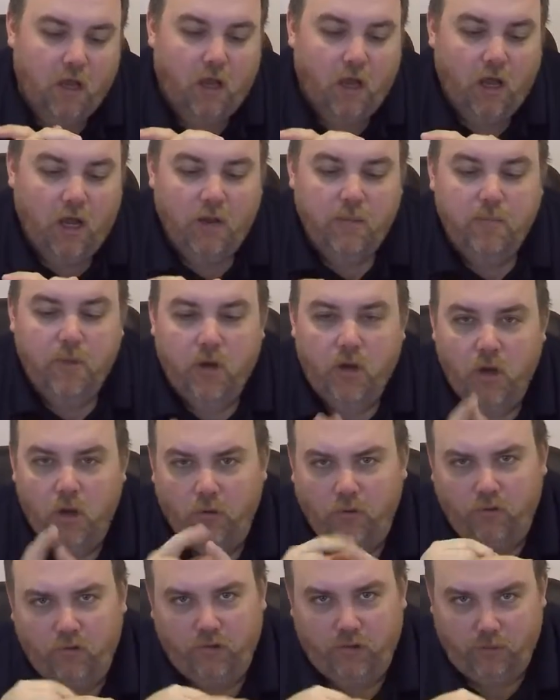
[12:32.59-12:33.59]

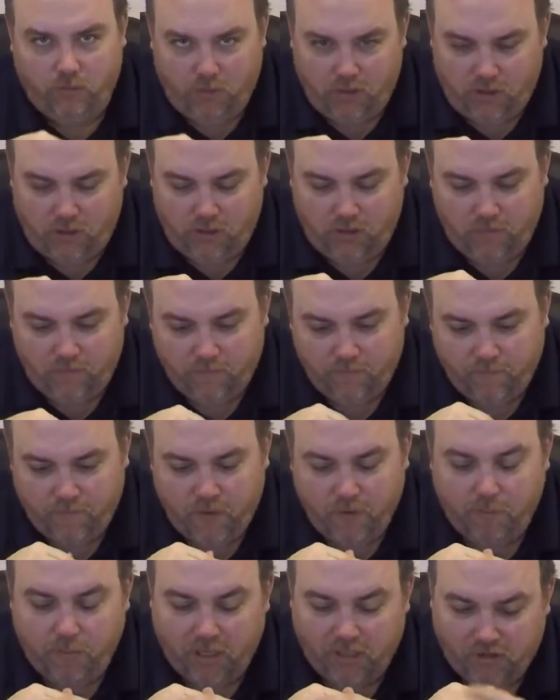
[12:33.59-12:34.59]
Unbeknownst to me,
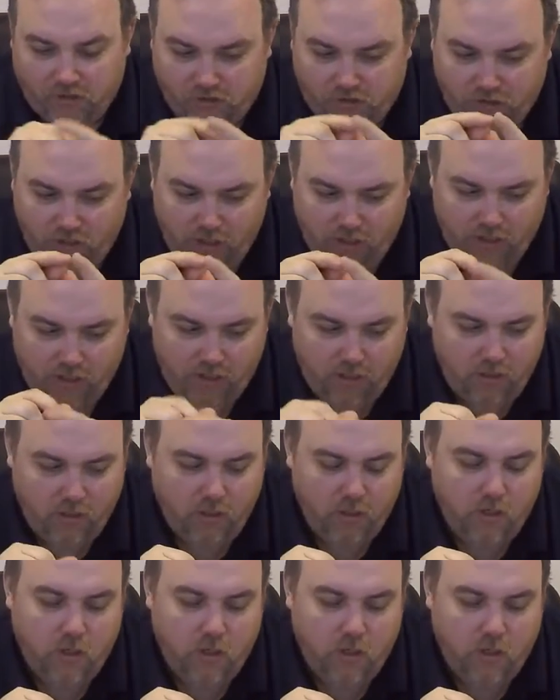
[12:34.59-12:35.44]
my son